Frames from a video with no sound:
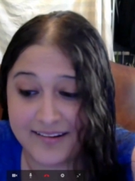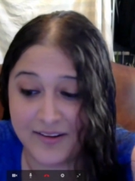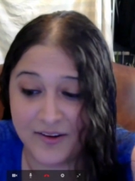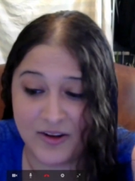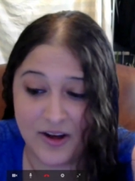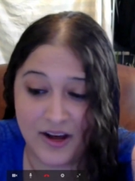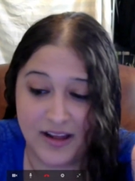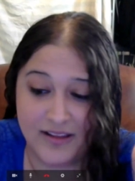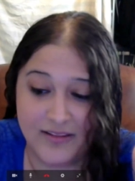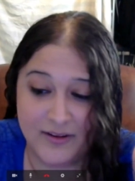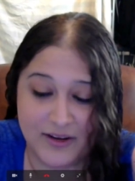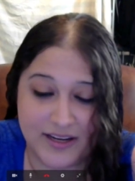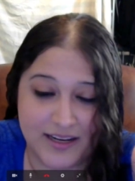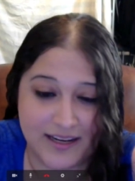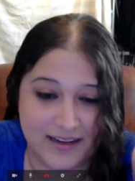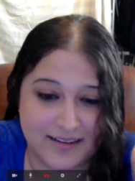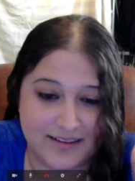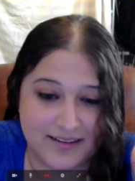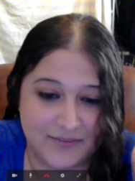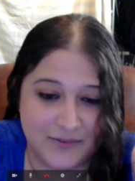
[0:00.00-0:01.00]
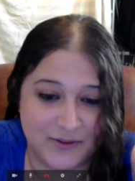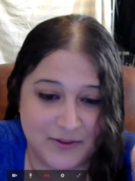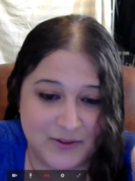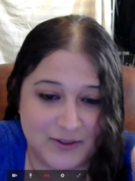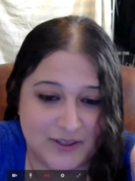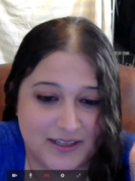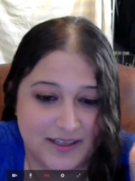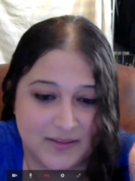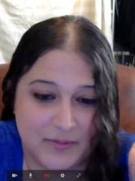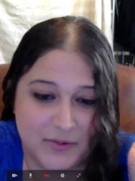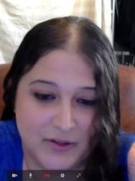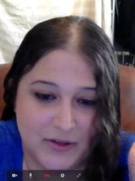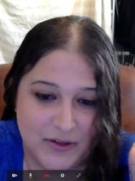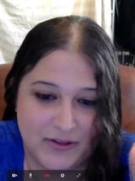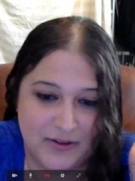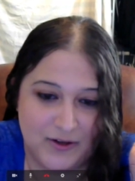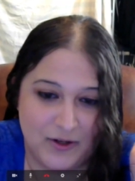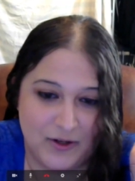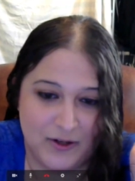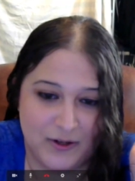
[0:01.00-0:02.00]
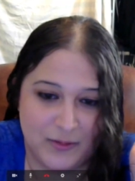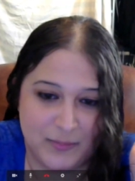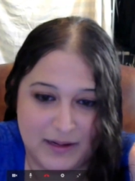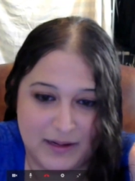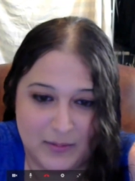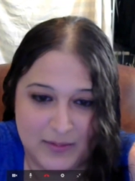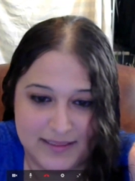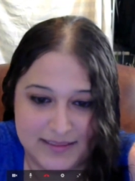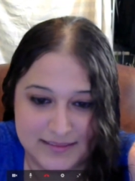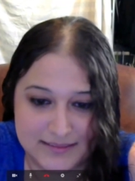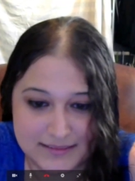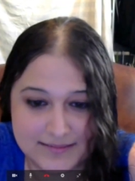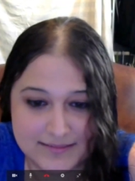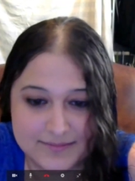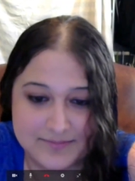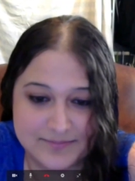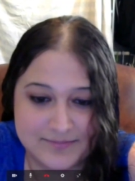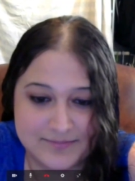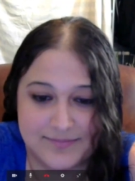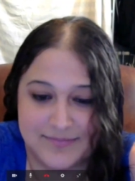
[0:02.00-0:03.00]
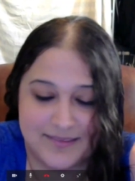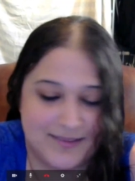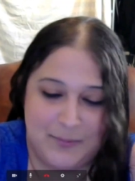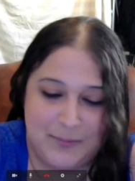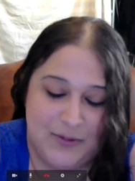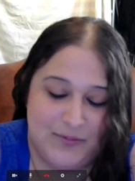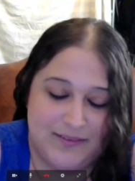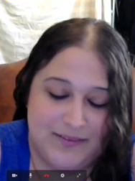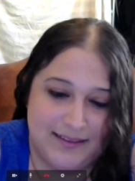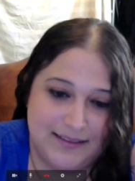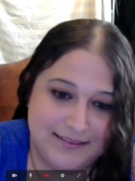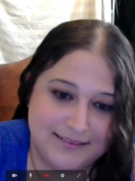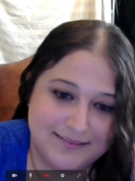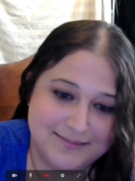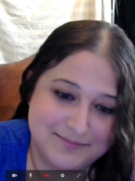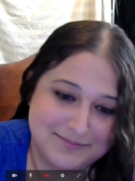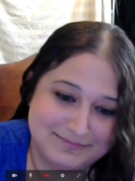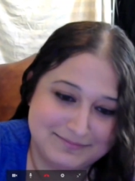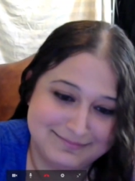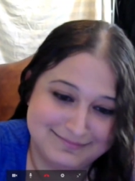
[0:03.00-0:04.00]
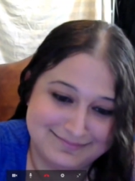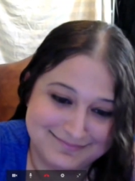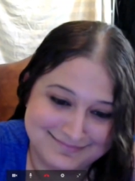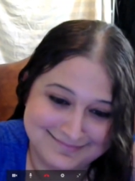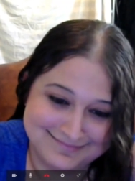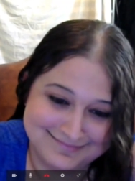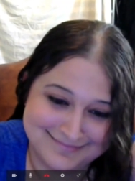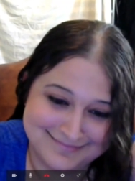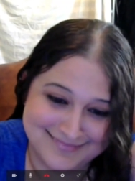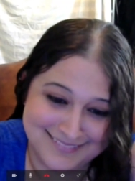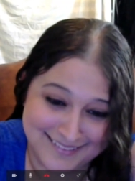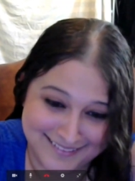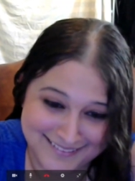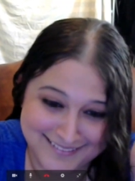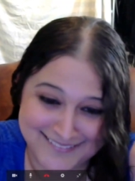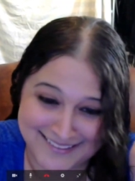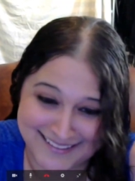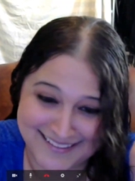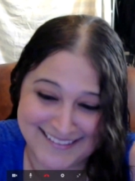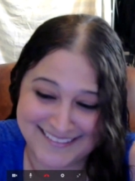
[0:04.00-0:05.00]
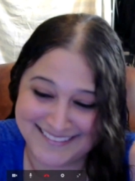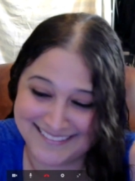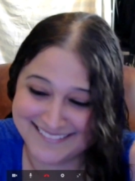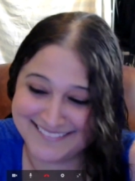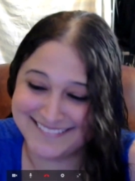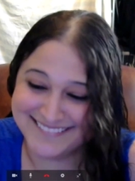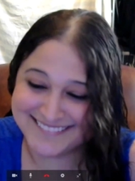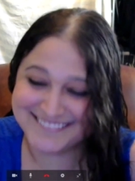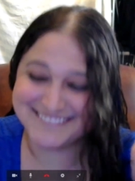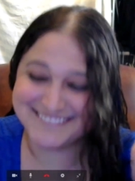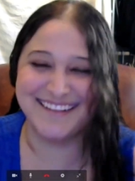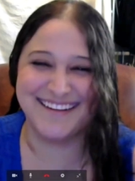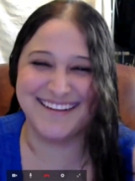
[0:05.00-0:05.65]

will call their kids, the future kids, their little penguins. That's Perfect. so cute. Aww.